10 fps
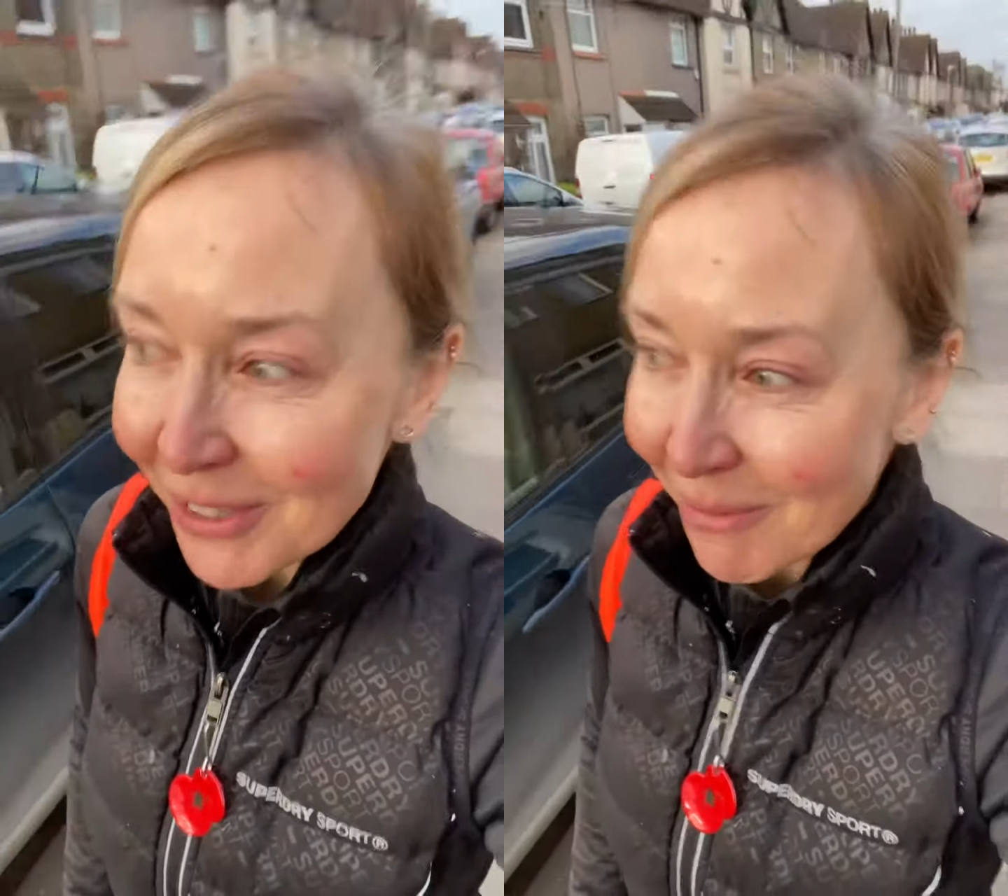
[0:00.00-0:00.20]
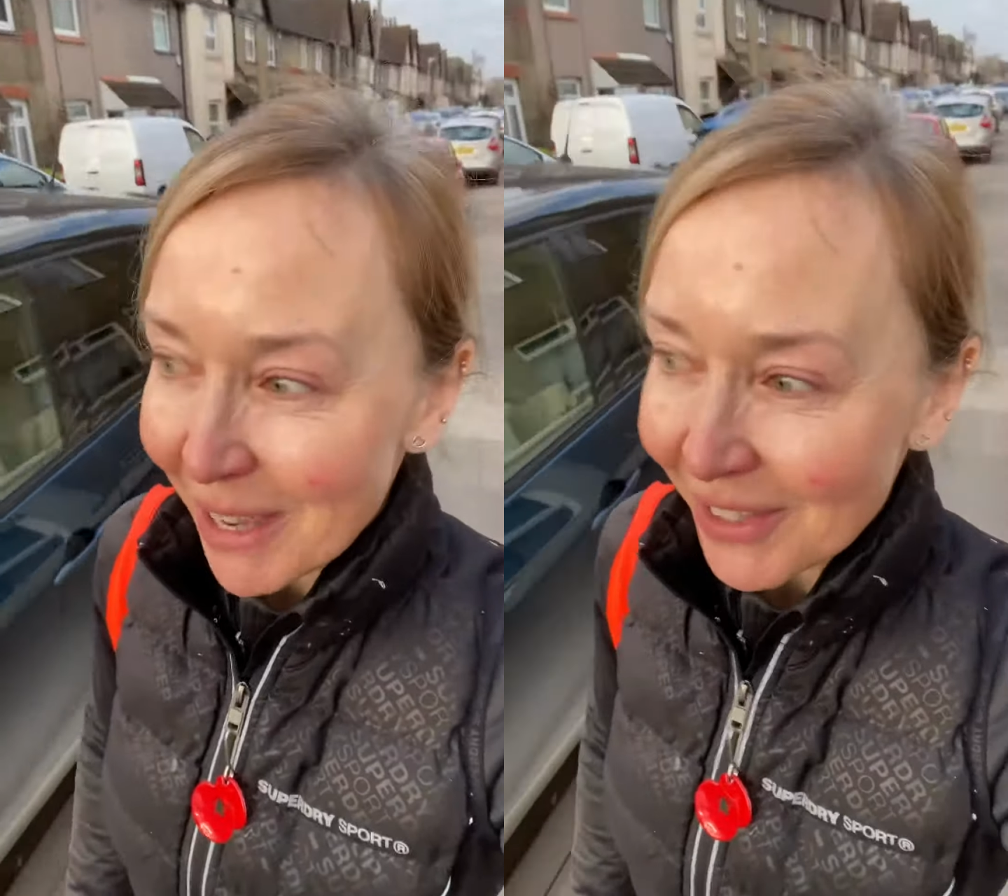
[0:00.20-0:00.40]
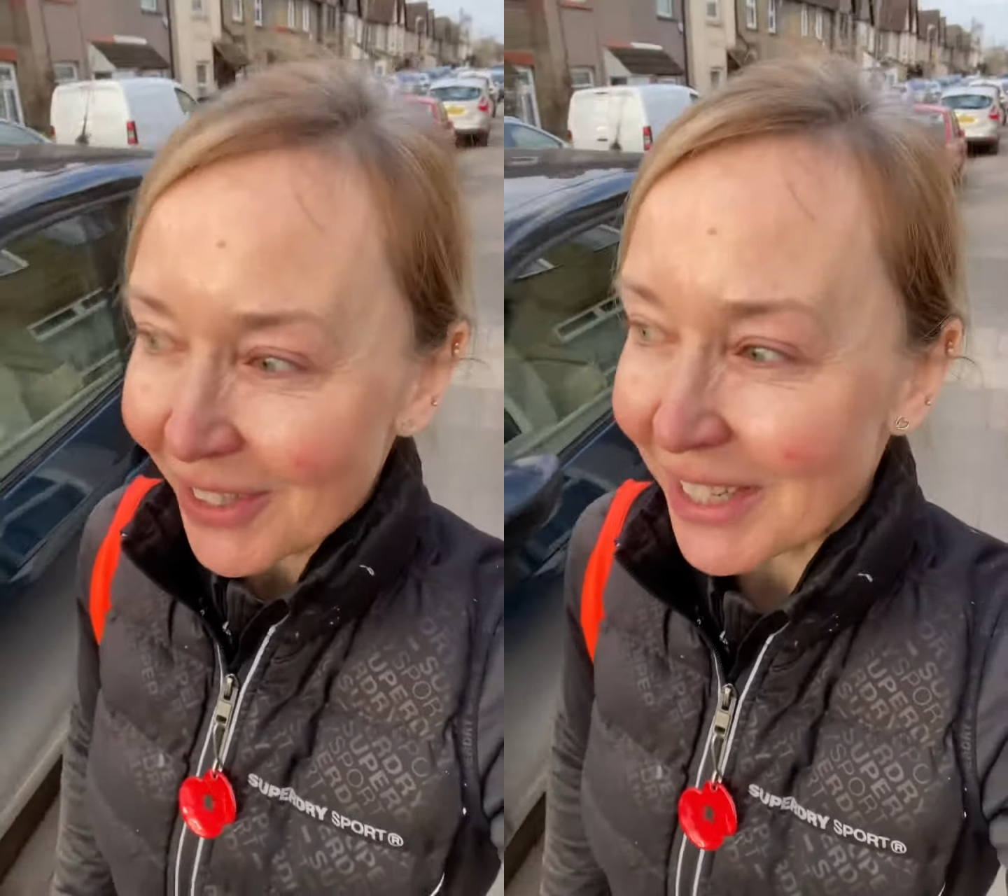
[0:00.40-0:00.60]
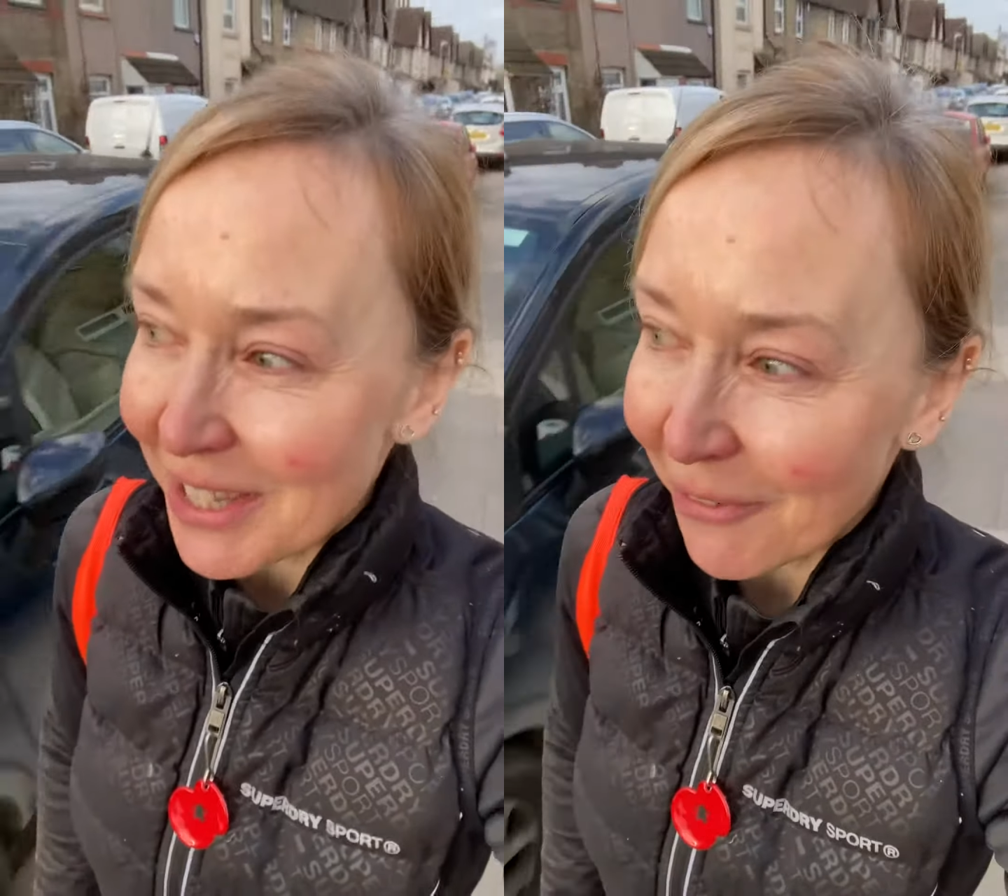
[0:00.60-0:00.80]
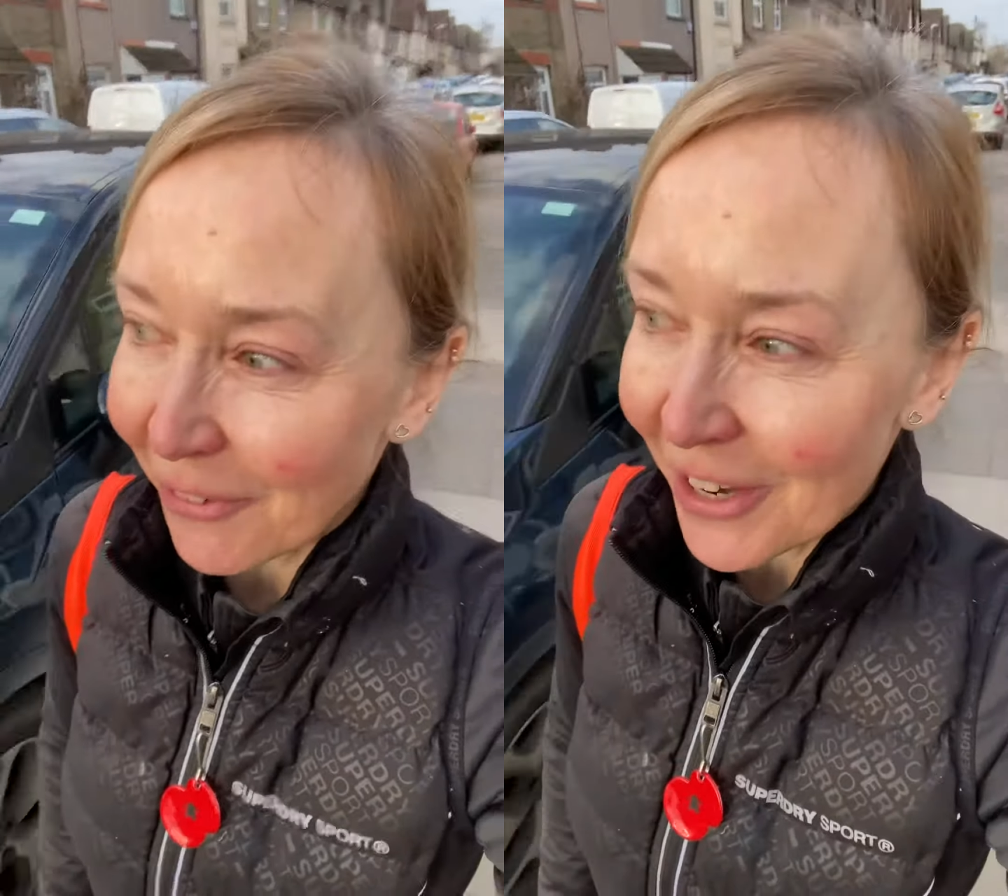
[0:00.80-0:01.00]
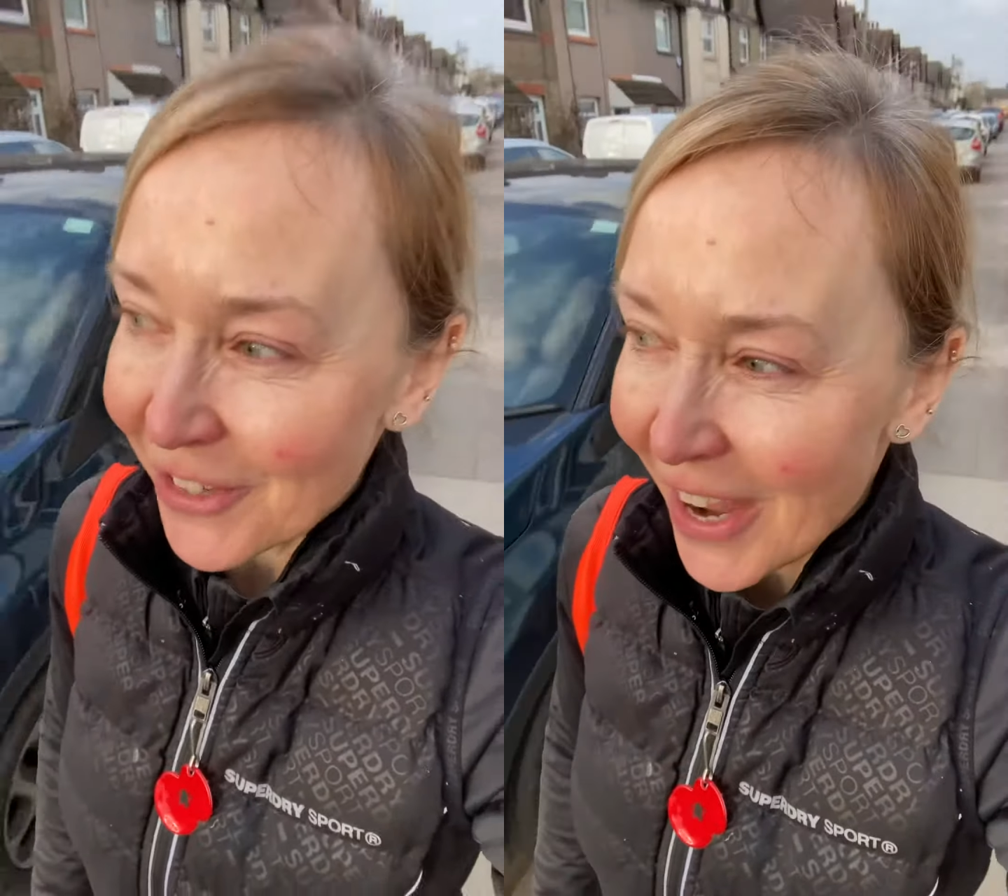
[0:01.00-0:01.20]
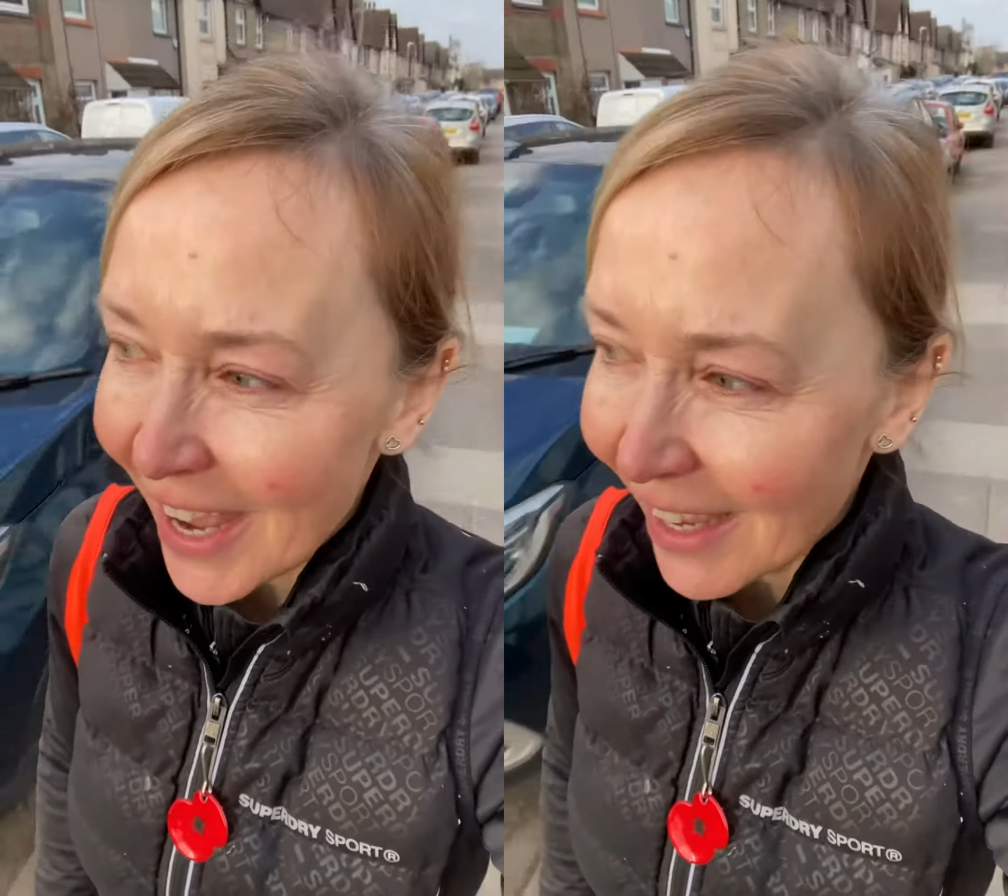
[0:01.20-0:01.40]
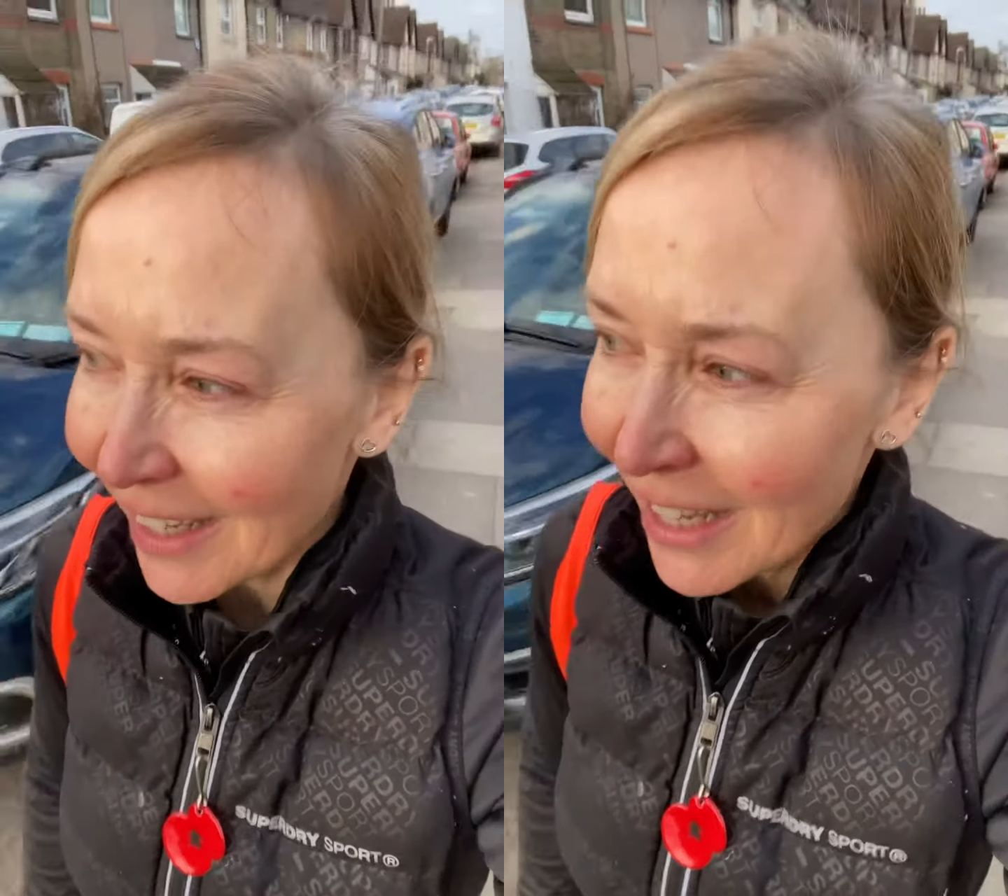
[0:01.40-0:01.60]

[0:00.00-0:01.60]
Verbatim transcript: I'm outside in the fresh air.